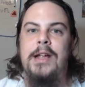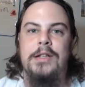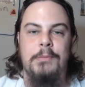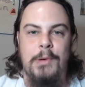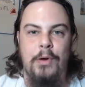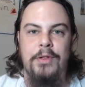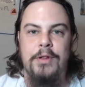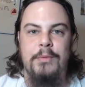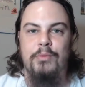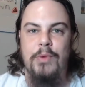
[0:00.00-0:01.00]
to both of
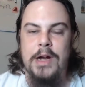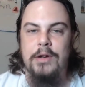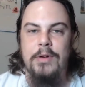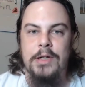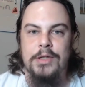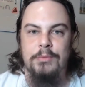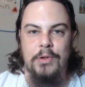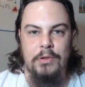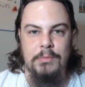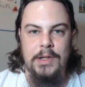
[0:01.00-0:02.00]
them right across the
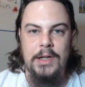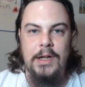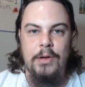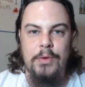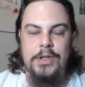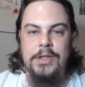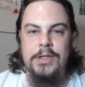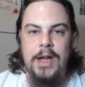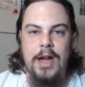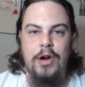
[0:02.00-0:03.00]
room, which
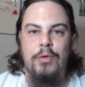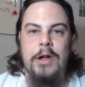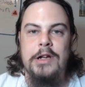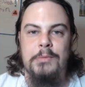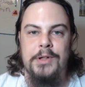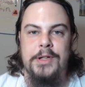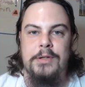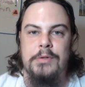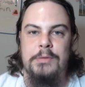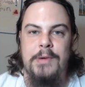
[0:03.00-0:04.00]
is incredible
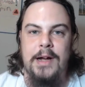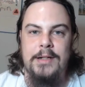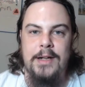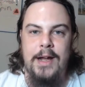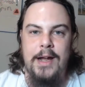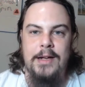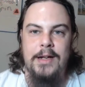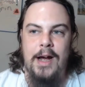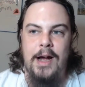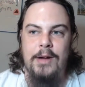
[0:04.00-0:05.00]
disrespect and
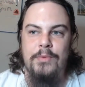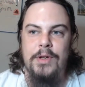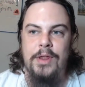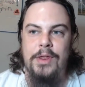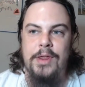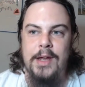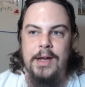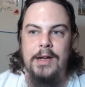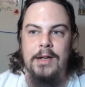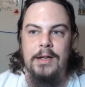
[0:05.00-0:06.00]
I would
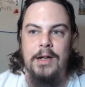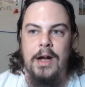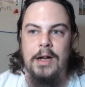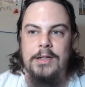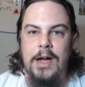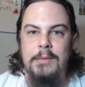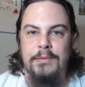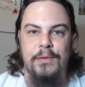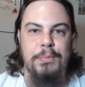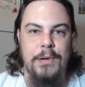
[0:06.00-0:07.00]
think a type
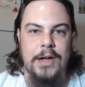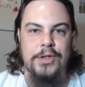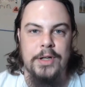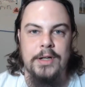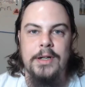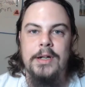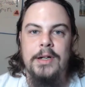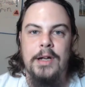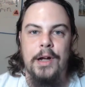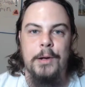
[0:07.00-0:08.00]
of oppression.
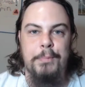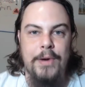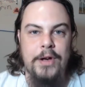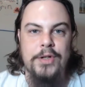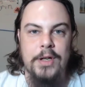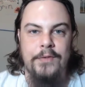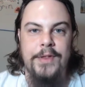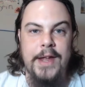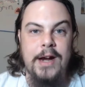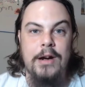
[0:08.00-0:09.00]
An oppression
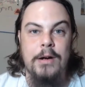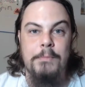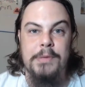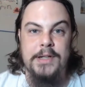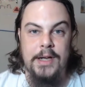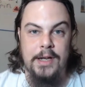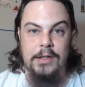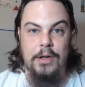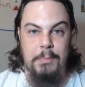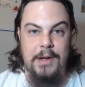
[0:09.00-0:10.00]
of their
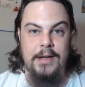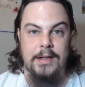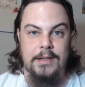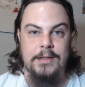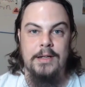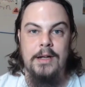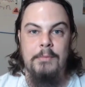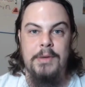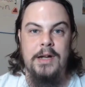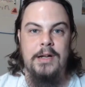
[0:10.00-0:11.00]
particular opinions,
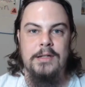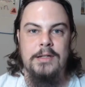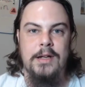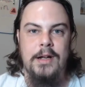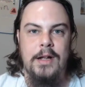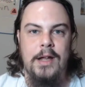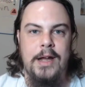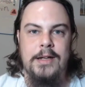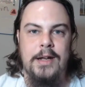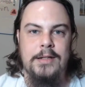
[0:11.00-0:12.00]
because
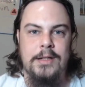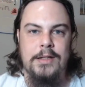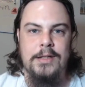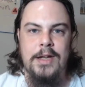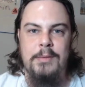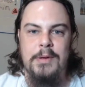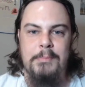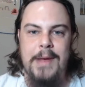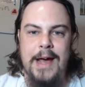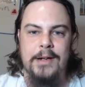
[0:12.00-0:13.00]
it doesn't seem to
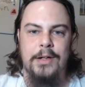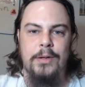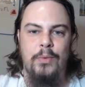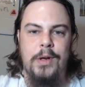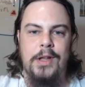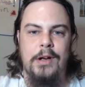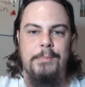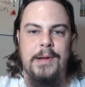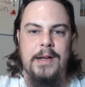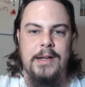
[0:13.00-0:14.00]
matter what their
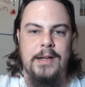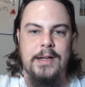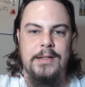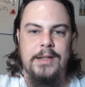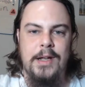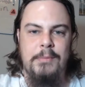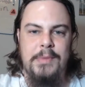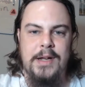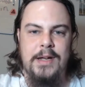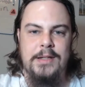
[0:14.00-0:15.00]
opinion is
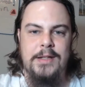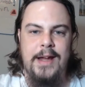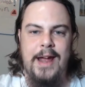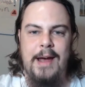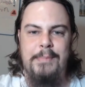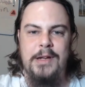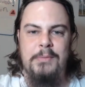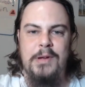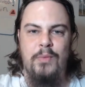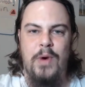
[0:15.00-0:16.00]
because they happen to
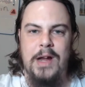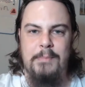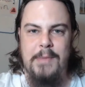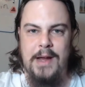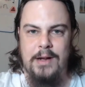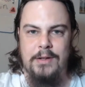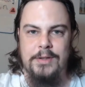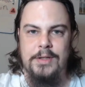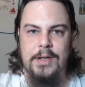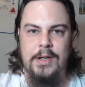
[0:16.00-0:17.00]
be white
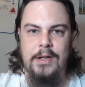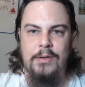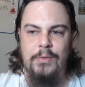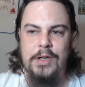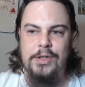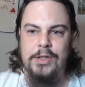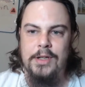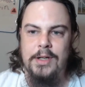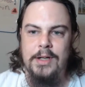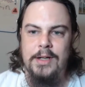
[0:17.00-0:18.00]
males, which
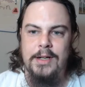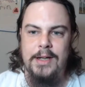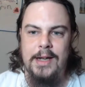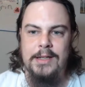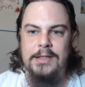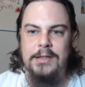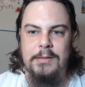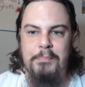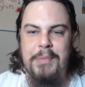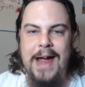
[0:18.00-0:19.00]
is
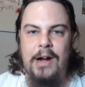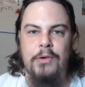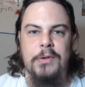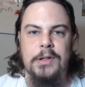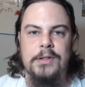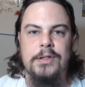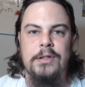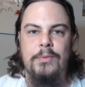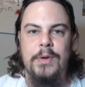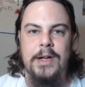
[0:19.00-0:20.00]
backwards
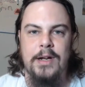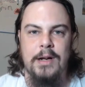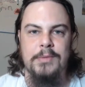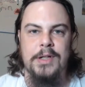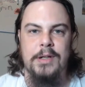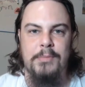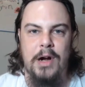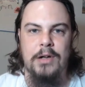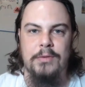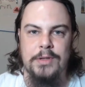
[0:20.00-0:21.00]
when it comes to
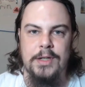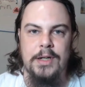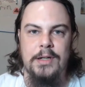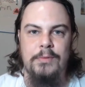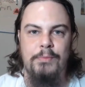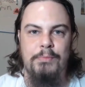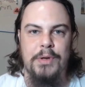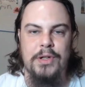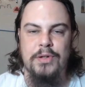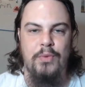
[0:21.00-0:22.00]
democracy.
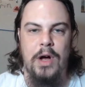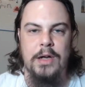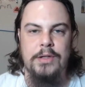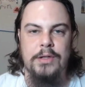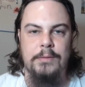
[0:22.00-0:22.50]
But just watch.